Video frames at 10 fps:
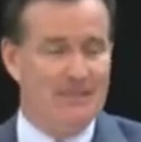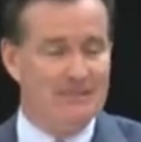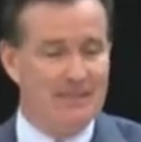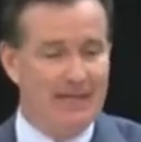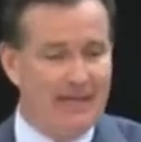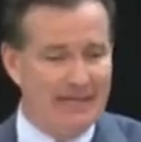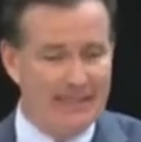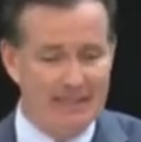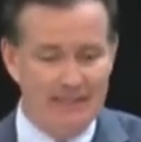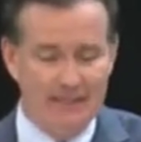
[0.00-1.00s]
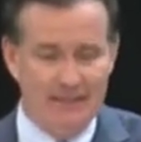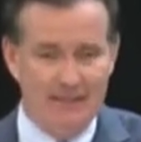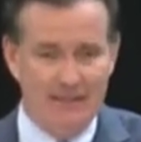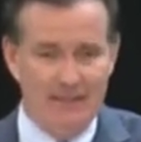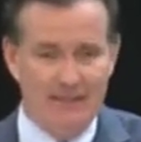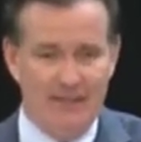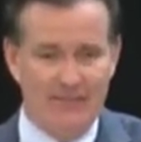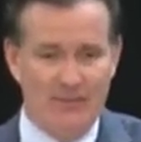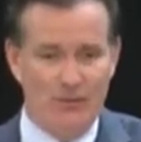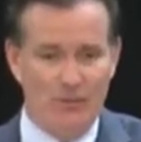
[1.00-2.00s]
Today, I
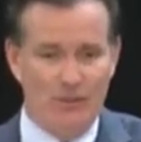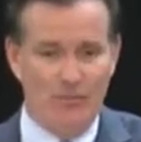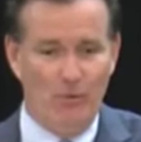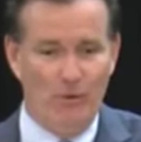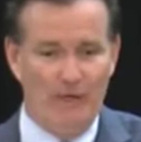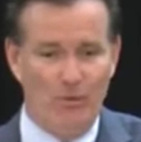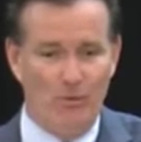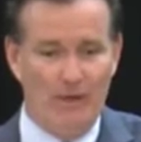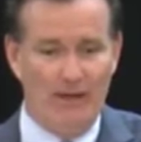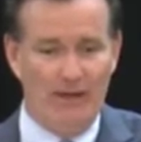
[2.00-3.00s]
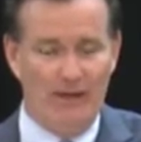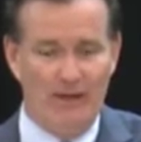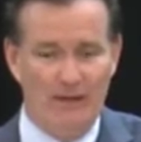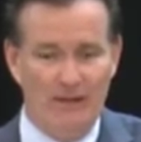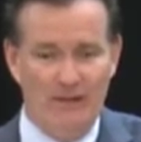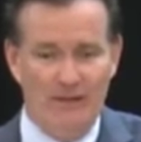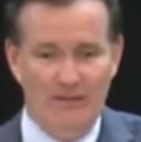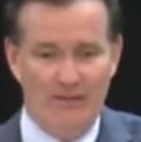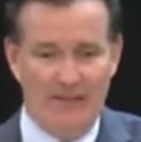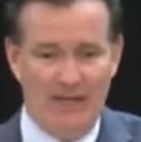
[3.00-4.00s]
think we're at a point where
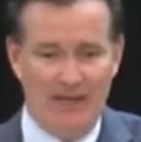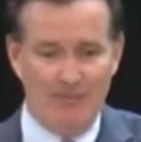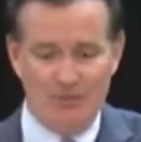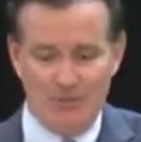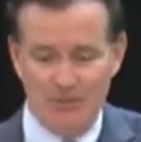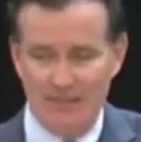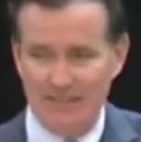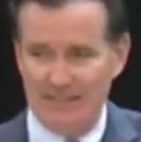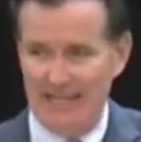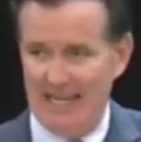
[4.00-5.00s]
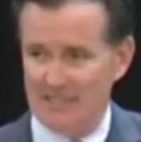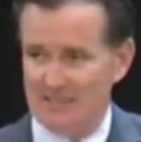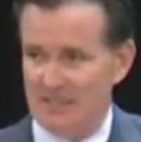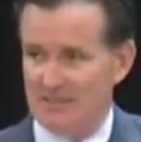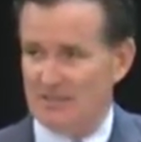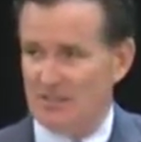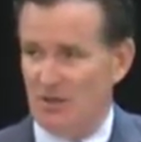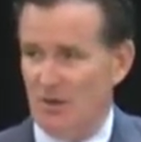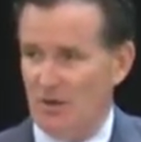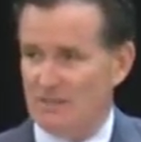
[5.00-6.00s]
the opportunity, the access, the
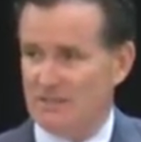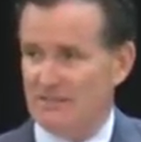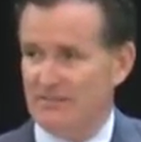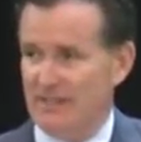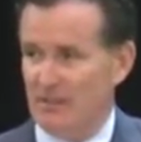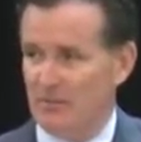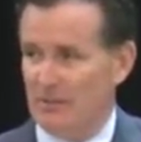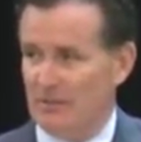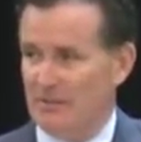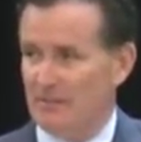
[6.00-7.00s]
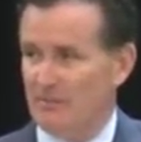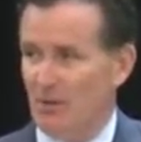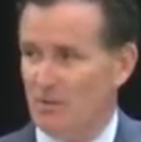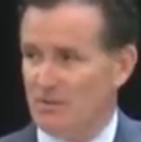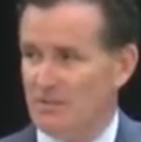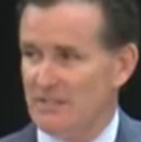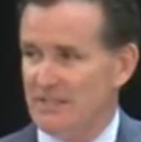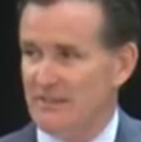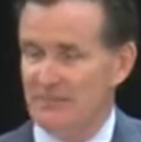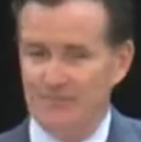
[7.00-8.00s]
cost, the availability, the
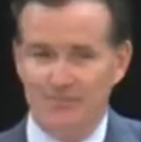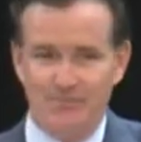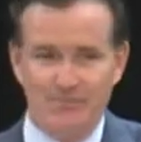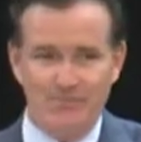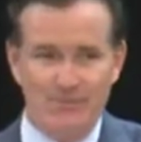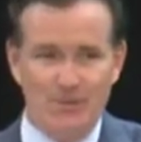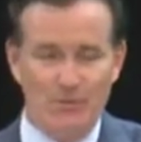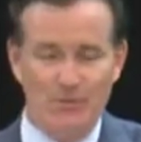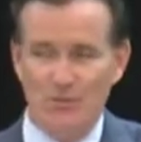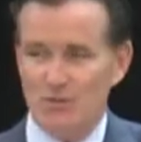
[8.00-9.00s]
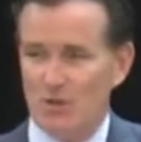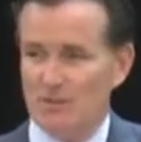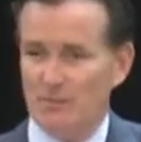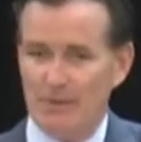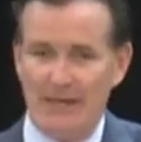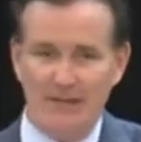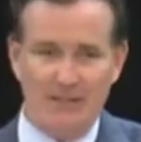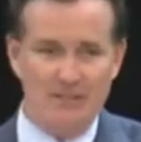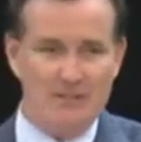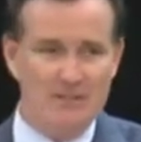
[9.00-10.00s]
potency, when you talk to
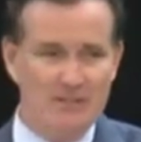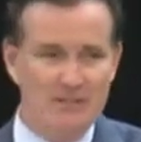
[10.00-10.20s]
parents,